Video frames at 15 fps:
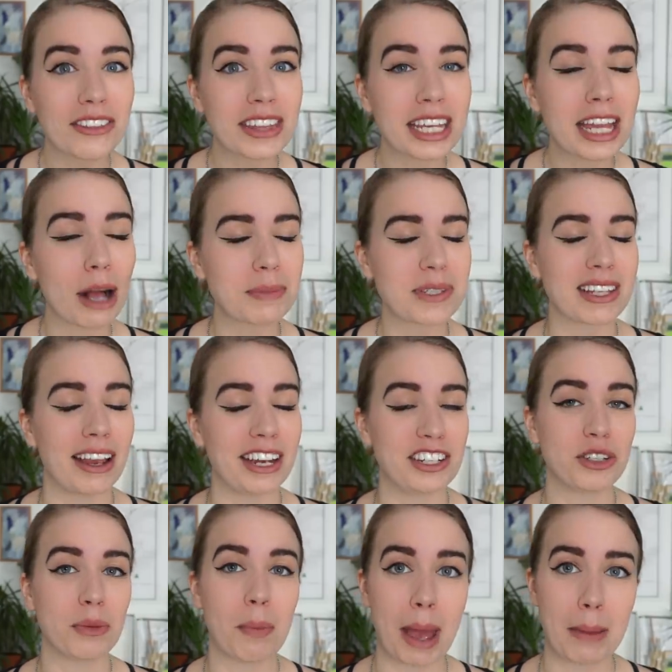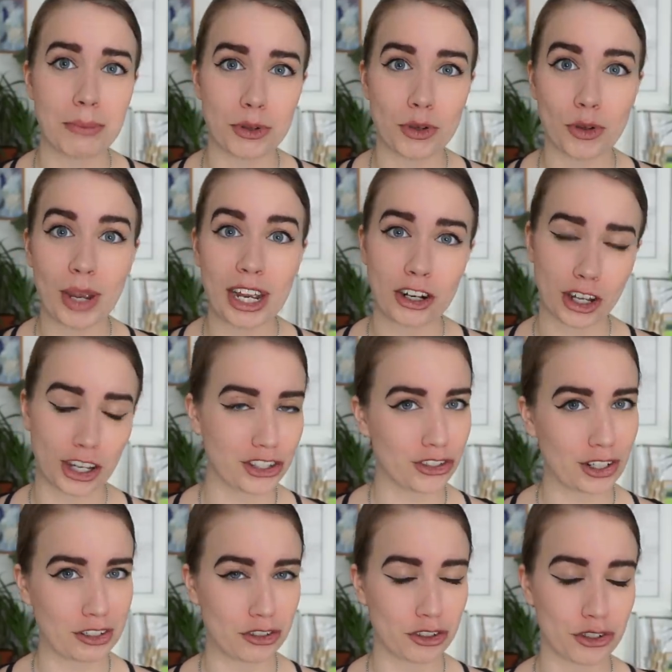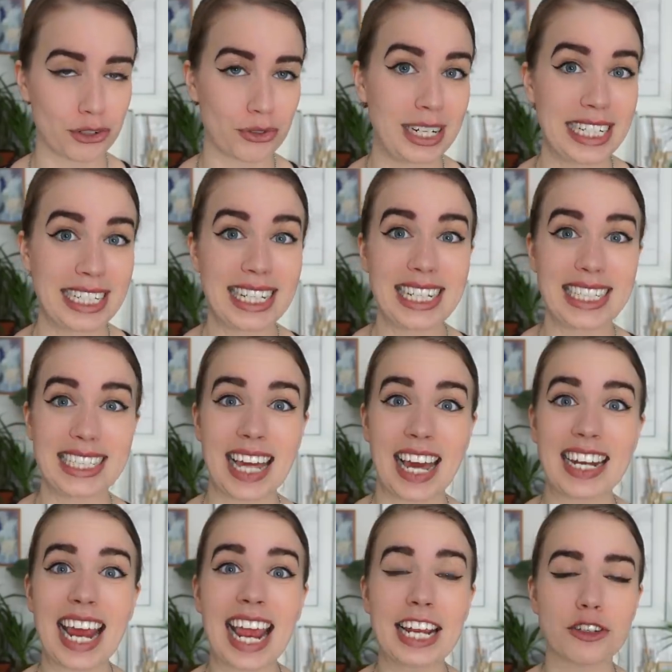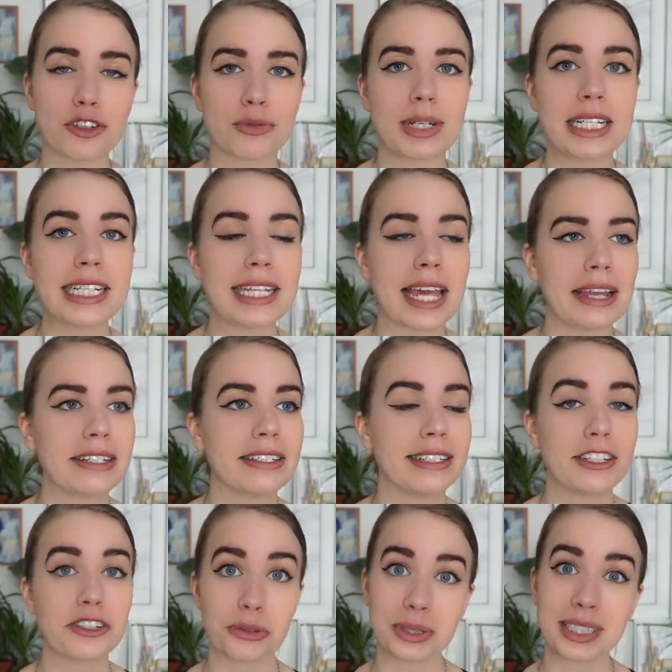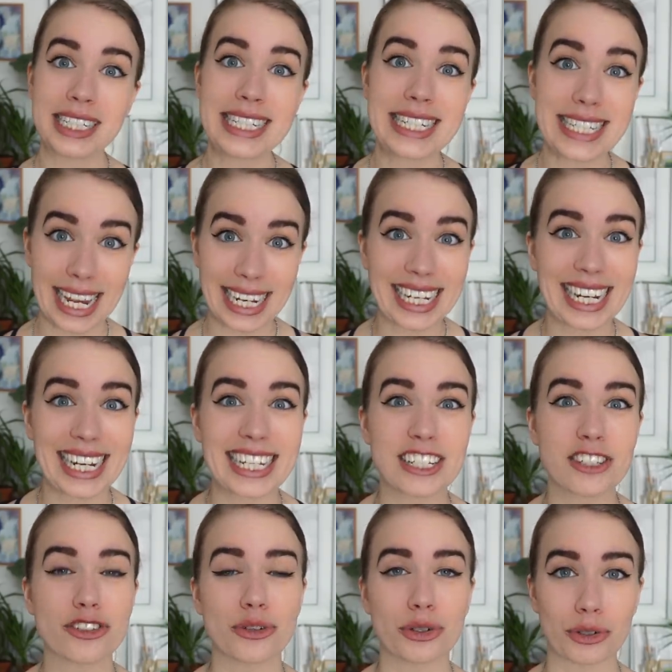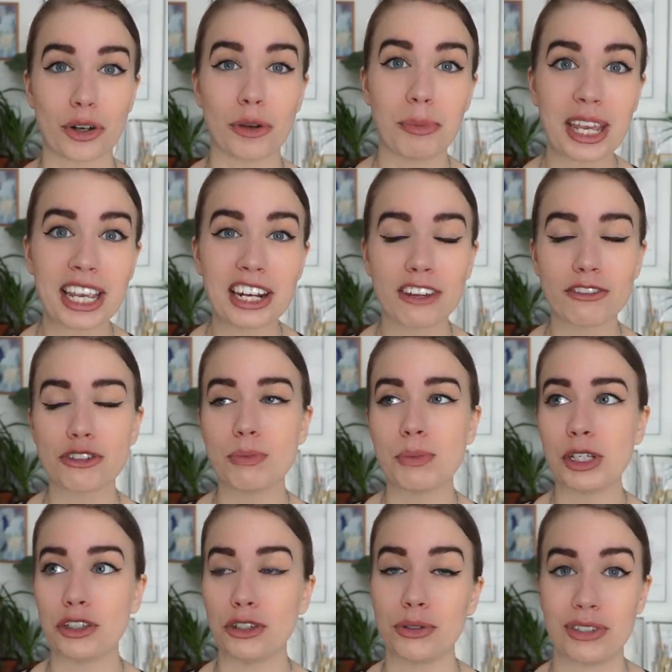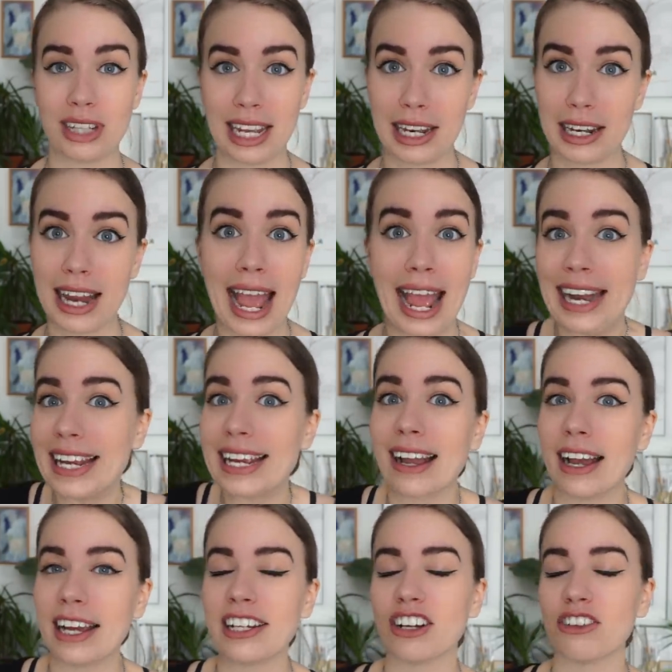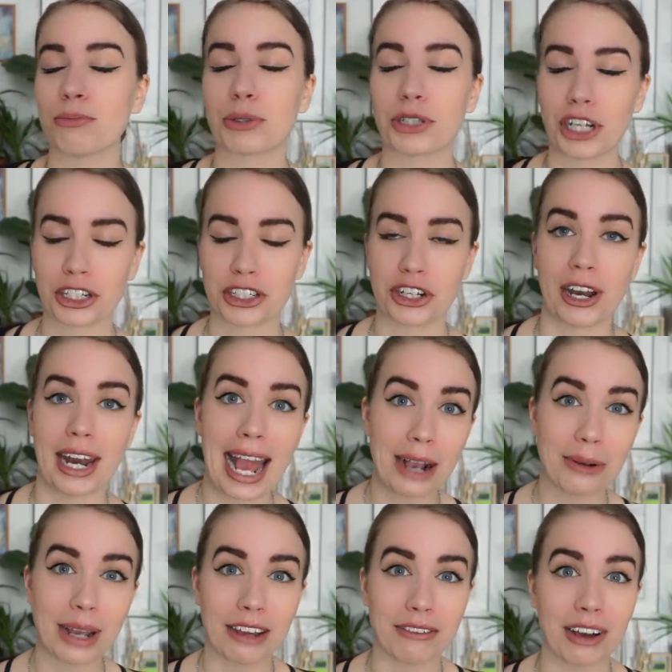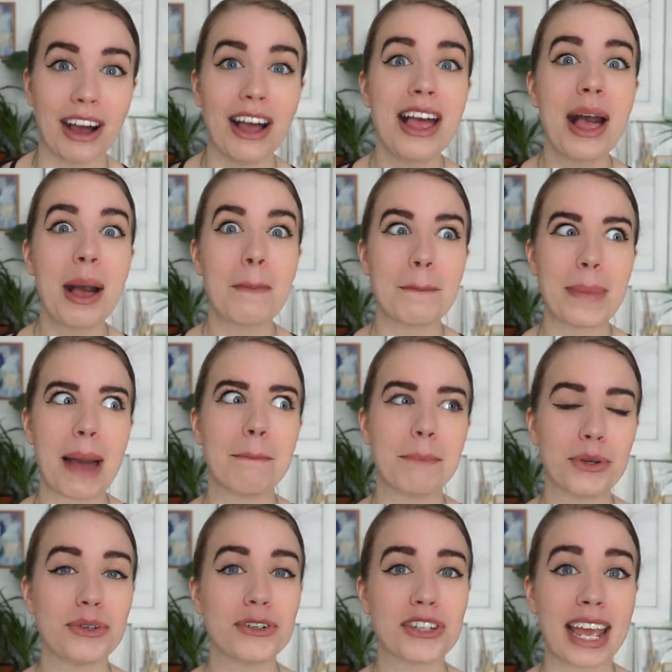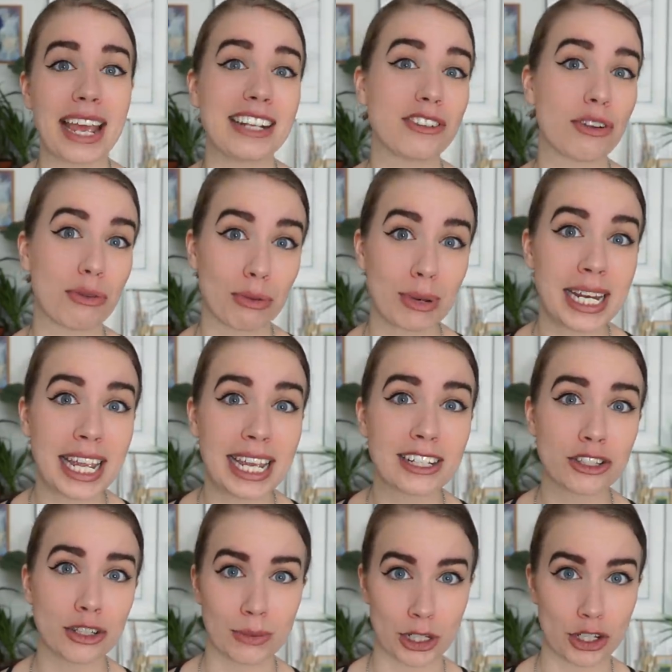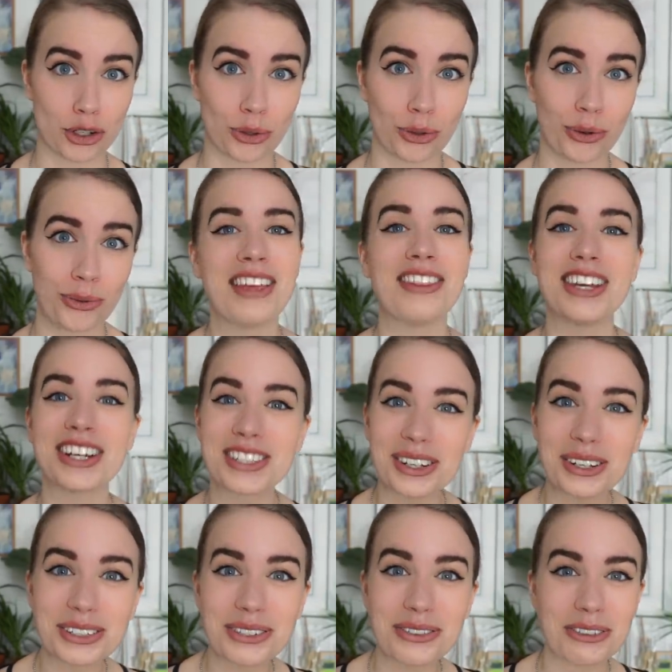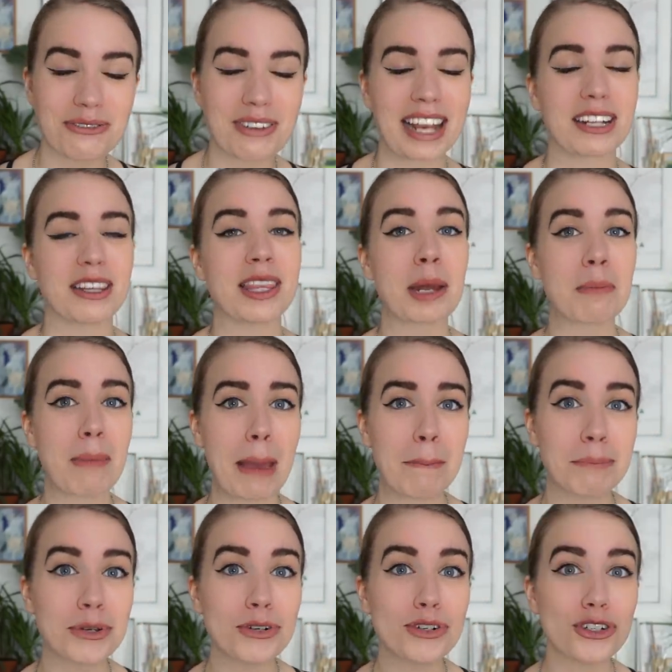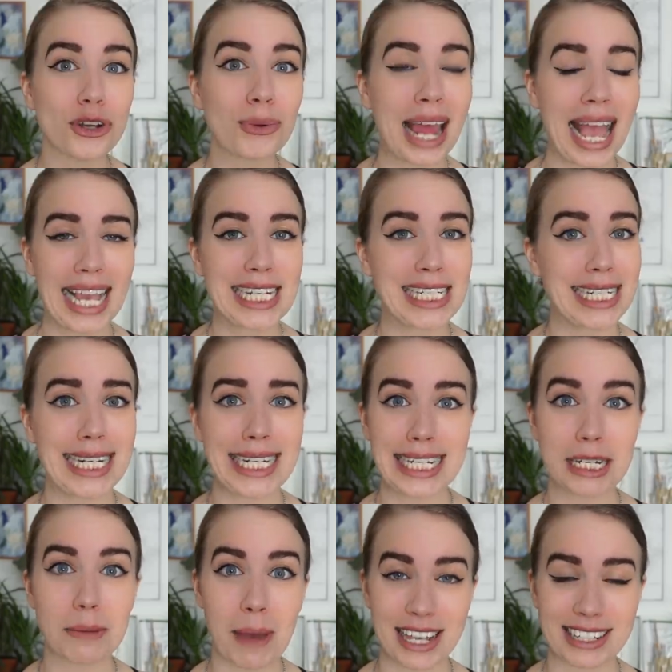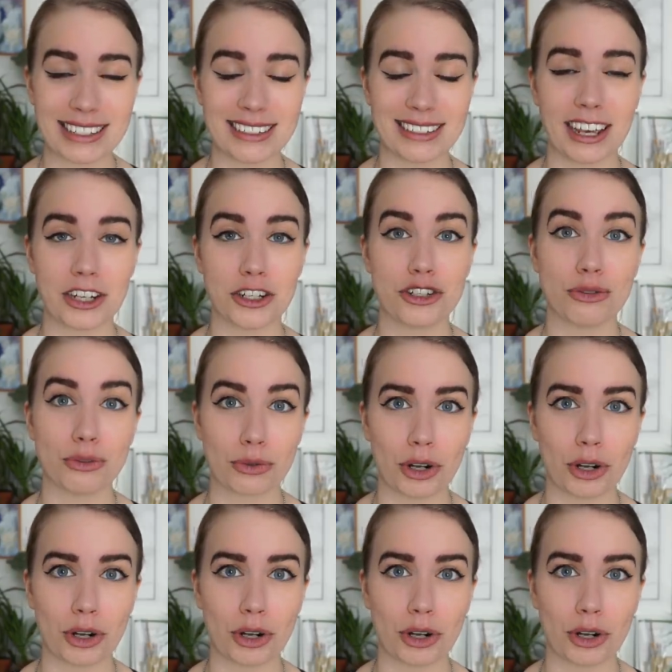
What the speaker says: of the upsides to bamboo in contrast to trees is that a tree takes literally decades to grow big enough to be used in any kind of production. However, bamboo takes 3 years to mature. There's also the fact that bamboo don't actually need pesticides to